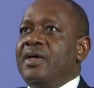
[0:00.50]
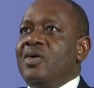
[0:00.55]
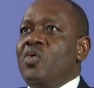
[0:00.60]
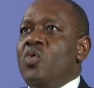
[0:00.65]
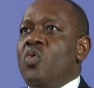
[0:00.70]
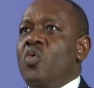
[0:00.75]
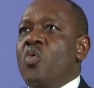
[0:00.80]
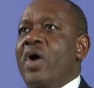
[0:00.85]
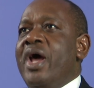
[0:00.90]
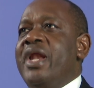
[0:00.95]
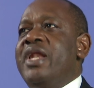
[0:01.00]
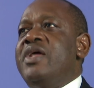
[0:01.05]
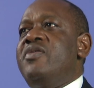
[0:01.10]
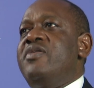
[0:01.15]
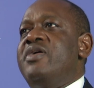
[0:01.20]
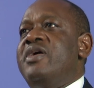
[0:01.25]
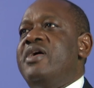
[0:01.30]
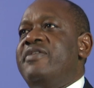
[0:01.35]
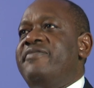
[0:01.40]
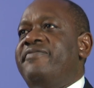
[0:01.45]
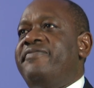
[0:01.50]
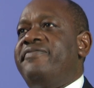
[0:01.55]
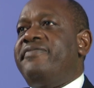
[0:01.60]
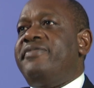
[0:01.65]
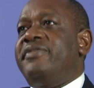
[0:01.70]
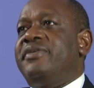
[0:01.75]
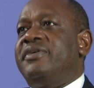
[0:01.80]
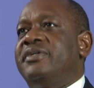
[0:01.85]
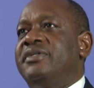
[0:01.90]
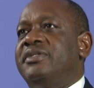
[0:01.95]
when you
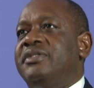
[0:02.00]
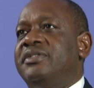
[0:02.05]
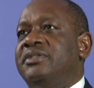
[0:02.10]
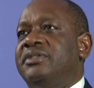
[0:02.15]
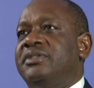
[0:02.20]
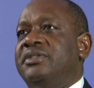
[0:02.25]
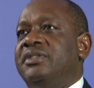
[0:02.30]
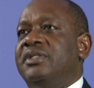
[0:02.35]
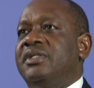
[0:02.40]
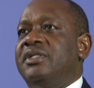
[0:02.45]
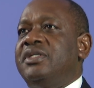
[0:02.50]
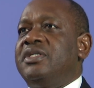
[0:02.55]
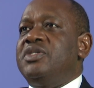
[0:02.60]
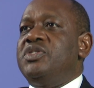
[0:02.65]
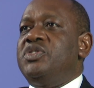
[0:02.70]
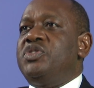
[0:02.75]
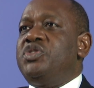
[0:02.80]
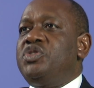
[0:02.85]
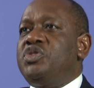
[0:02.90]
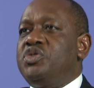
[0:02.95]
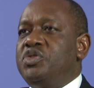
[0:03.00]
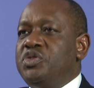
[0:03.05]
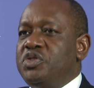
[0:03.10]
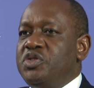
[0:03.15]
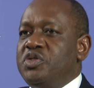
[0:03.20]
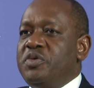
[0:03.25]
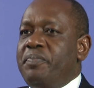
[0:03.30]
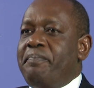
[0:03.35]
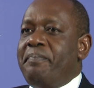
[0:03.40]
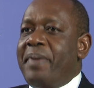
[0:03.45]
have
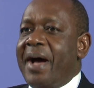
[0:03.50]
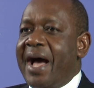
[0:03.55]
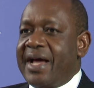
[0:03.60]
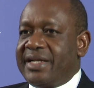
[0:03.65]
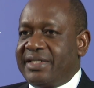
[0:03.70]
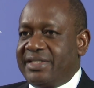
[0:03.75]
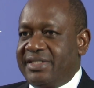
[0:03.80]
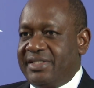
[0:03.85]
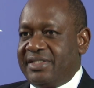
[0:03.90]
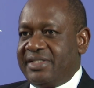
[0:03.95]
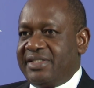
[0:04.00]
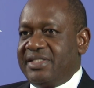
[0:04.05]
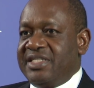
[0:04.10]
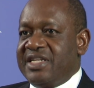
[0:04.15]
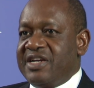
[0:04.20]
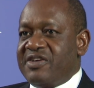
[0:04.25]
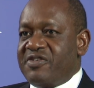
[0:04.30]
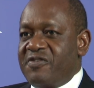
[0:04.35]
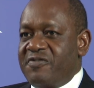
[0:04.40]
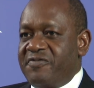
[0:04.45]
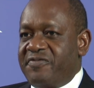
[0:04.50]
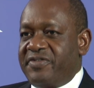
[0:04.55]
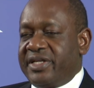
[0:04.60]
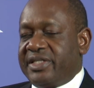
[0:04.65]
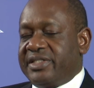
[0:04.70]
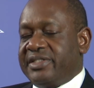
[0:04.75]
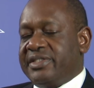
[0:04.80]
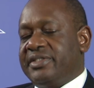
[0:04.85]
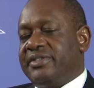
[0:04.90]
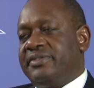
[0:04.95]
two parties in a
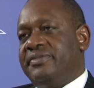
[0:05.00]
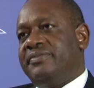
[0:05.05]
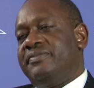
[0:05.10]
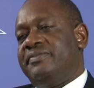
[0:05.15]
conflict,